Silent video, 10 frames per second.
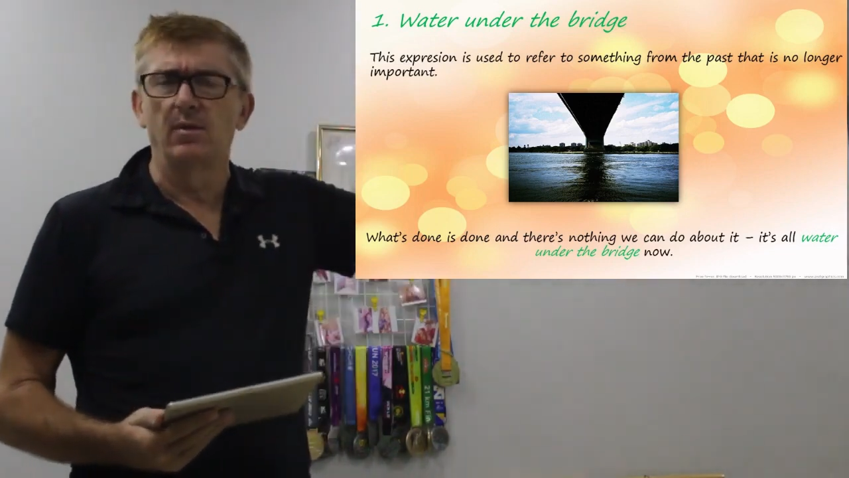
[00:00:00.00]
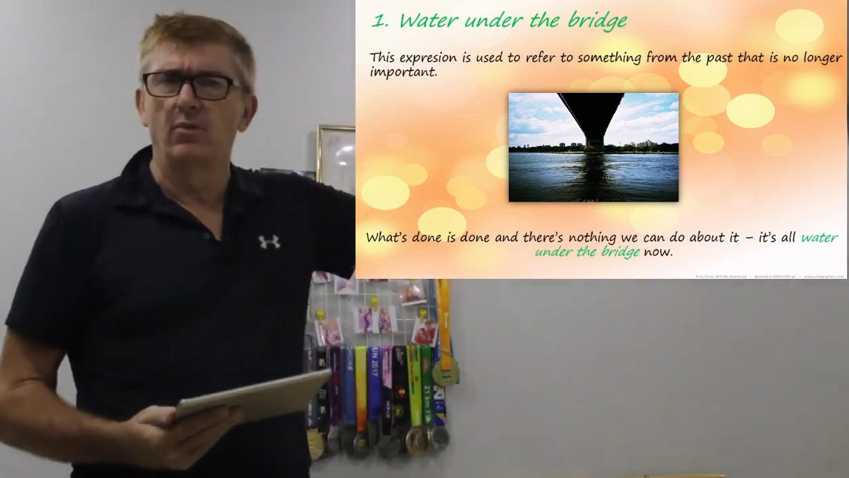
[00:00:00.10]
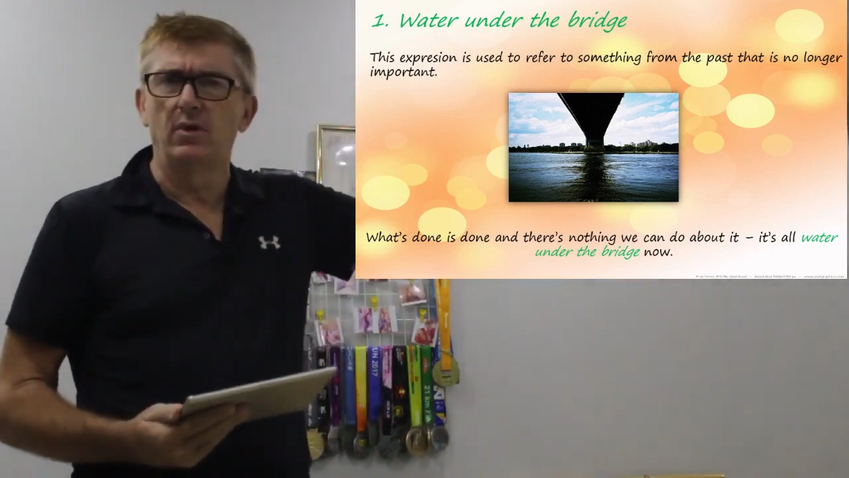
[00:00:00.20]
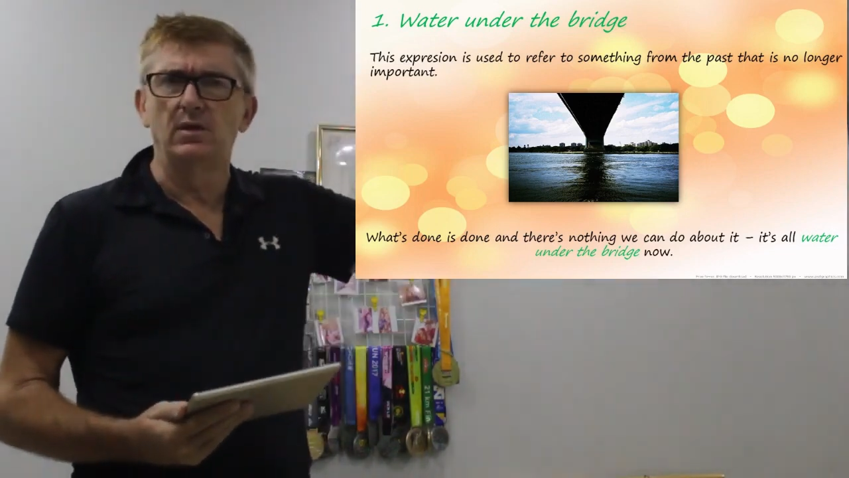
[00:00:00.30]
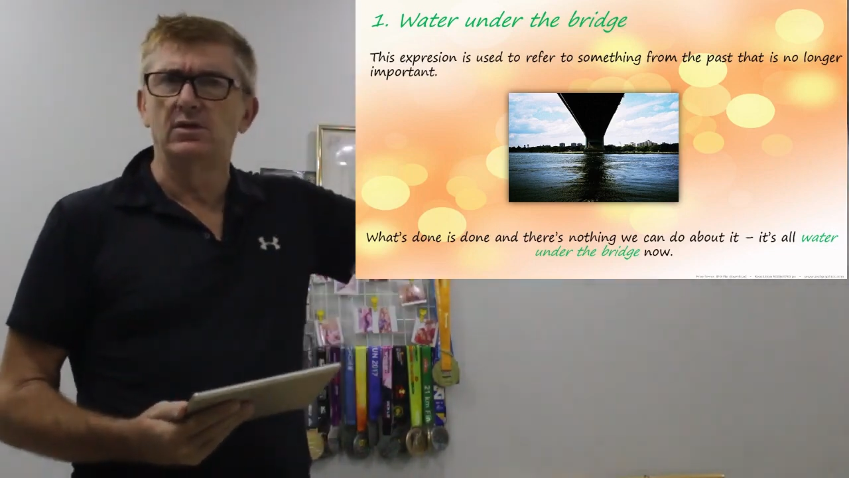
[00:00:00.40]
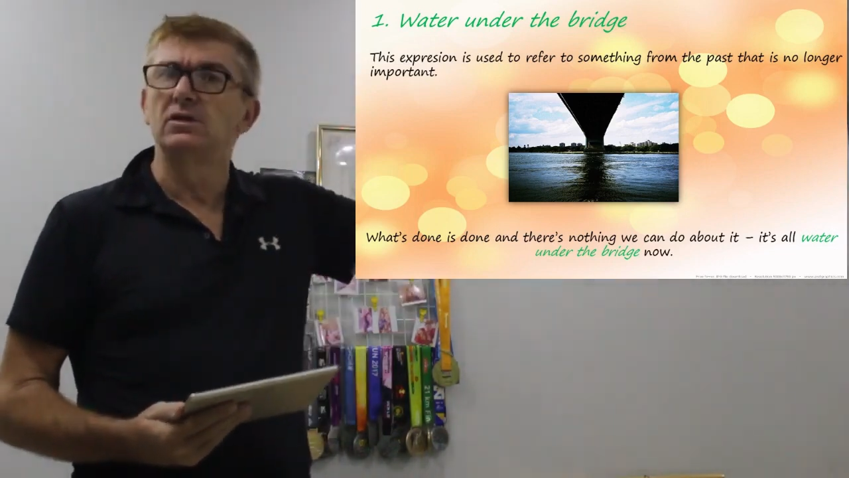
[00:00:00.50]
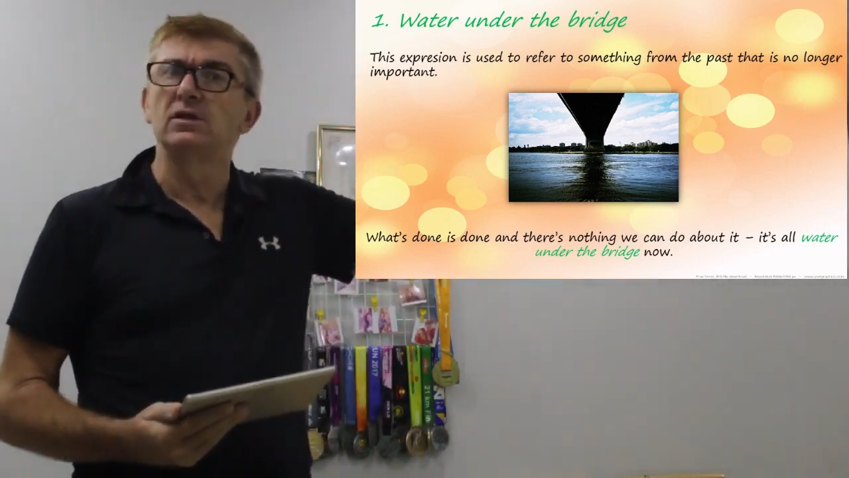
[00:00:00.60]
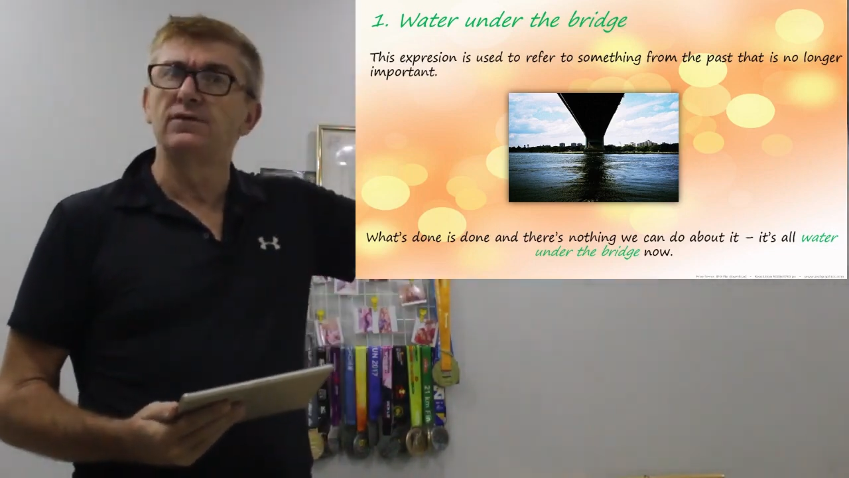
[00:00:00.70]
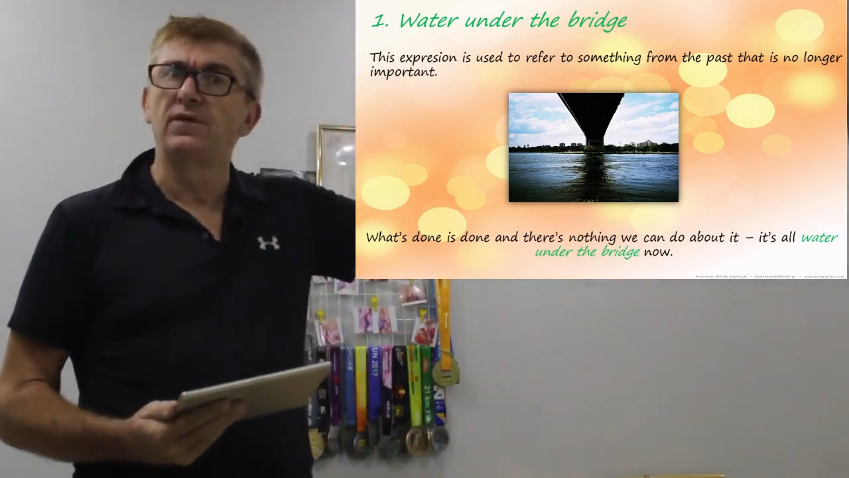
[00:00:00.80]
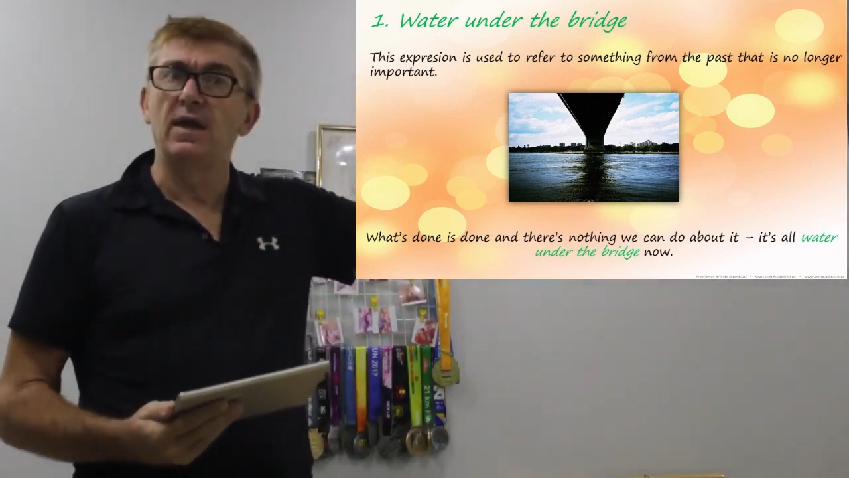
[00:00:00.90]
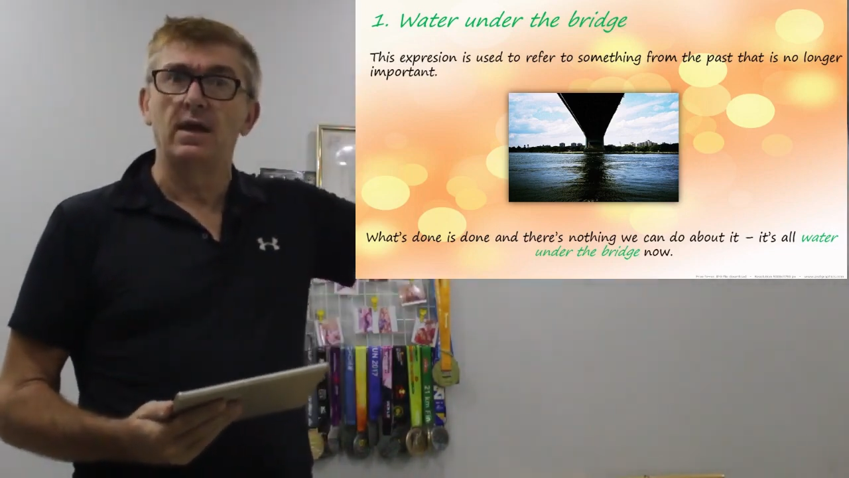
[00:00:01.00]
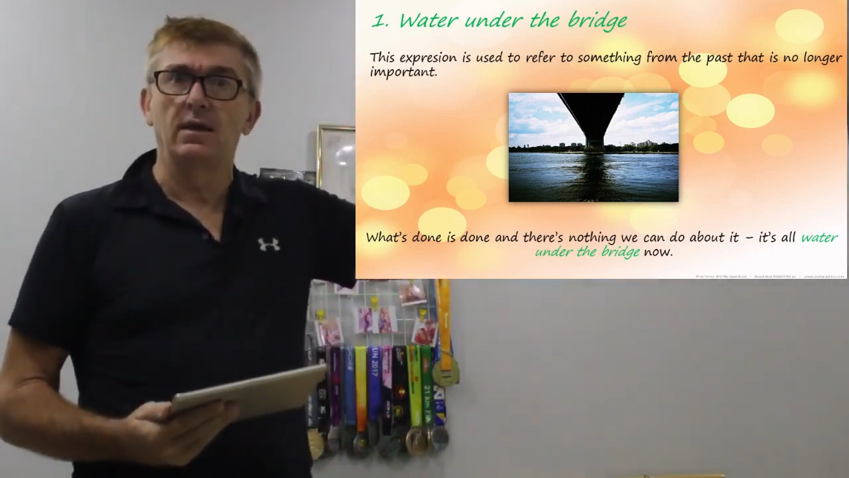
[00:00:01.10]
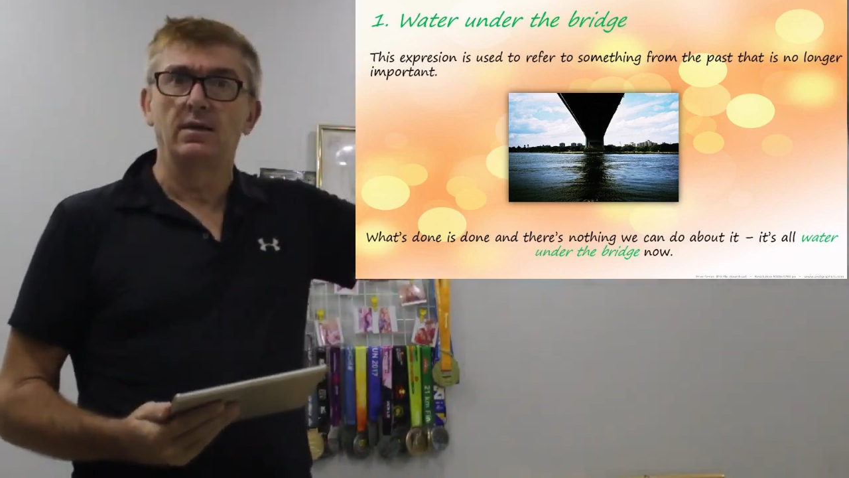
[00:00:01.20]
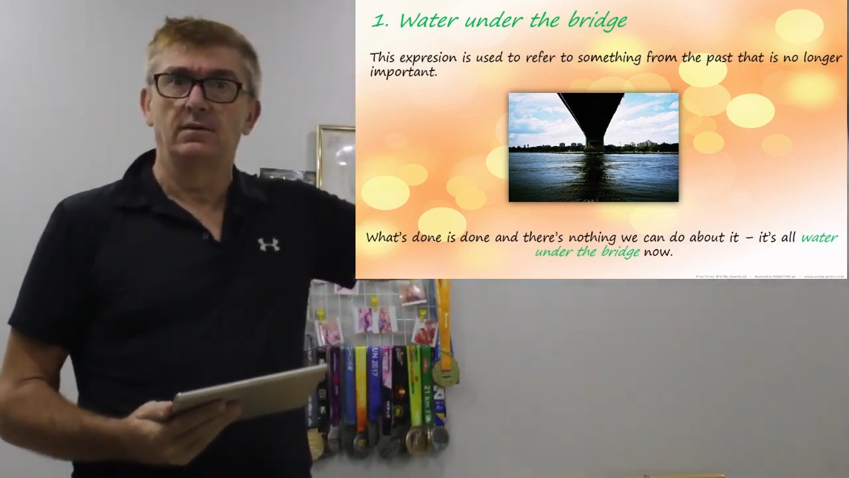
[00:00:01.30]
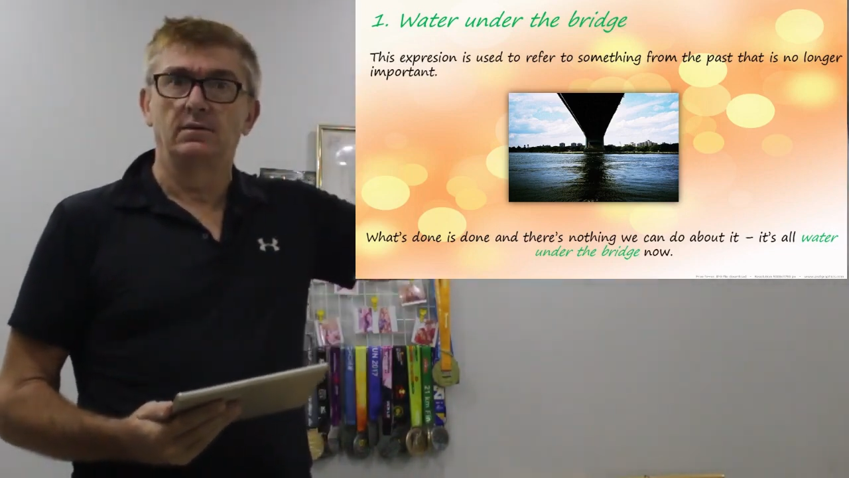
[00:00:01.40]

bridge. Just forget it.